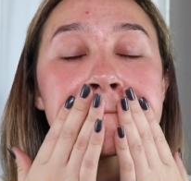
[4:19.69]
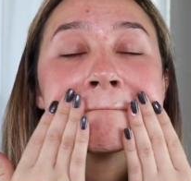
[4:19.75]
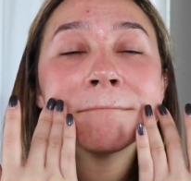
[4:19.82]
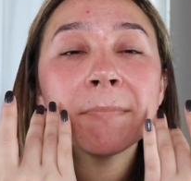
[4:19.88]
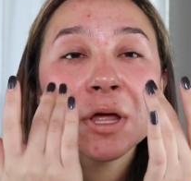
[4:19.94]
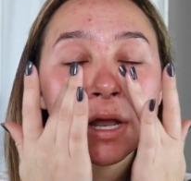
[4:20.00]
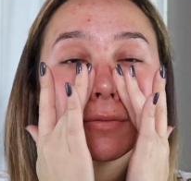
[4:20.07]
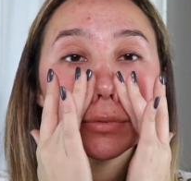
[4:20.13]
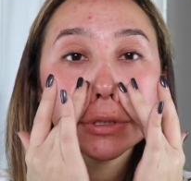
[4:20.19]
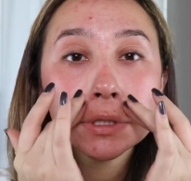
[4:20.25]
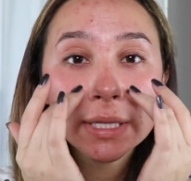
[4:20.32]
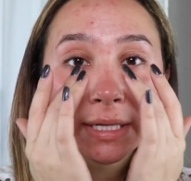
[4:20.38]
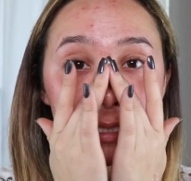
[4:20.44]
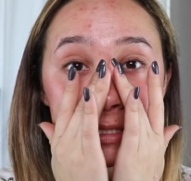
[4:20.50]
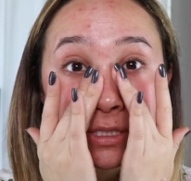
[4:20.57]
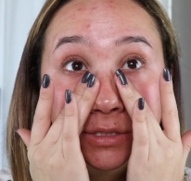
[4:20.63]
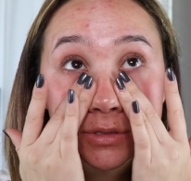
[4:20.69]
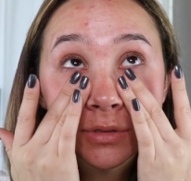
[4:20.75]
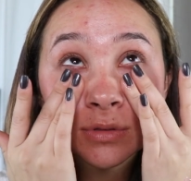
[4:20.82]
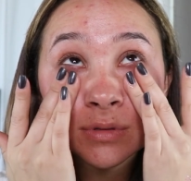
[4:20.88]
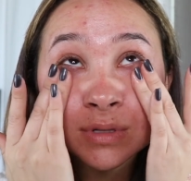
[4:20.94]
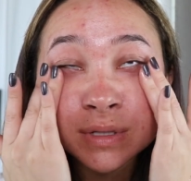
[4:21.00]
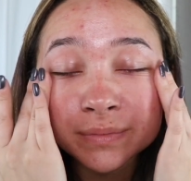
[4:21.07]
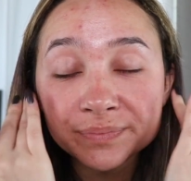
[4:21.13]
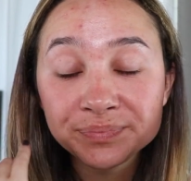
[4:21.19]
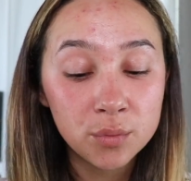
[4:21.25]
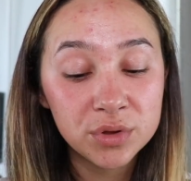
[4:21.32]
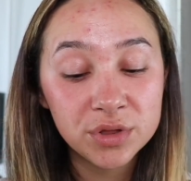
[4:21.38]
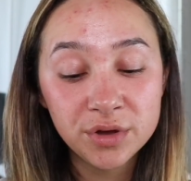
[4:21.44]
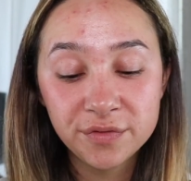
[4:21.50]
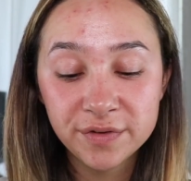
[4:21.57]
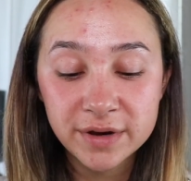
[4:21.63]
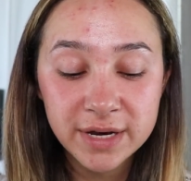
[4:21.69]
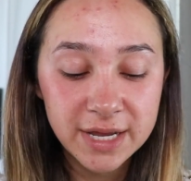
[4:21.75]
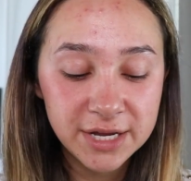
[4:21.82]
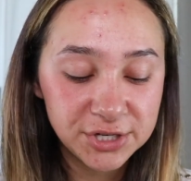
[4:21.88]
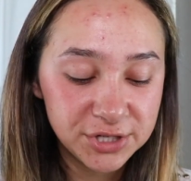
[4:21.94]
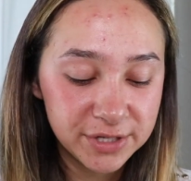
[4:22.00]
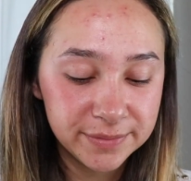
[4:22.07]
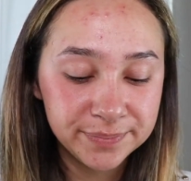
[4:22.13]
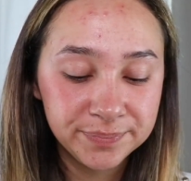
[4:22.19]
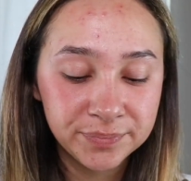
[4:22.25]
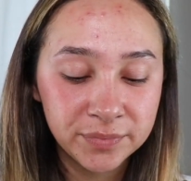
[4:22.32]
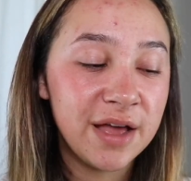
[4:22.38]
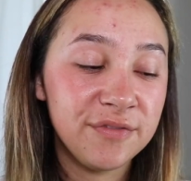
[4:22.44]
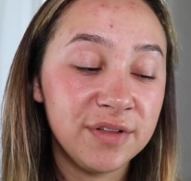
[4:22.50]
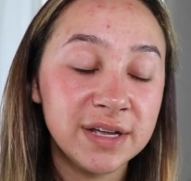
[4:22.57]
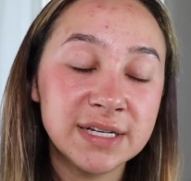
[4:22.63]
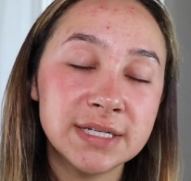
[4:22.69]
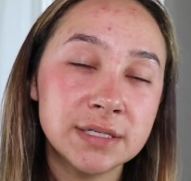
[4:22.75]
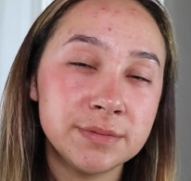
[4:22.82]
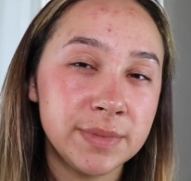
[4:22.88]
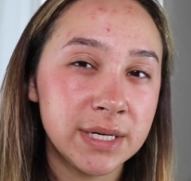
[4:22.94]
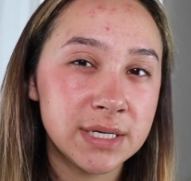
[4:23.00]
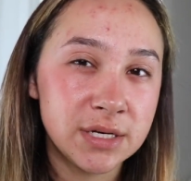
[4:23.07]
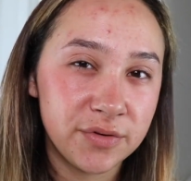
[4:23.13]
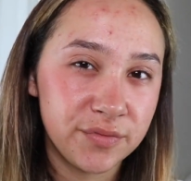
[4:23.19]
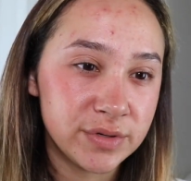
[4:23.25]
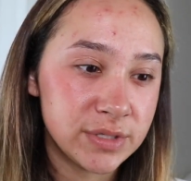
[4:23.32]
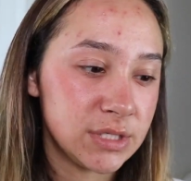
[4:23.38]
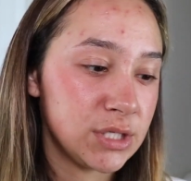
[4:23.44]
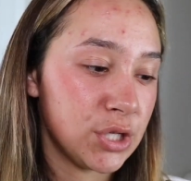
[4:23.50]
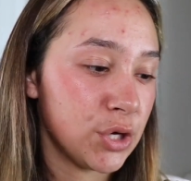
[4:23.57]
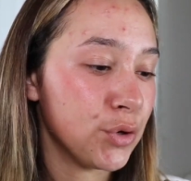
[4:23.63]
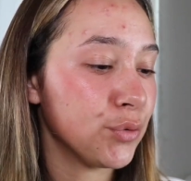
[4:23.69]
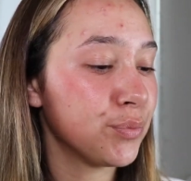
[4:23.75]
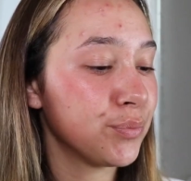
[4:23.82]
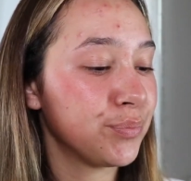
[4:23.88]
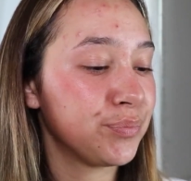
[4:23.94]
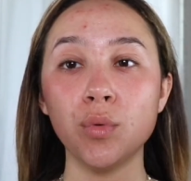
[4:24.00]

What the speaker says: whatever you like to use with your foundation. I feel like it does make a difference though.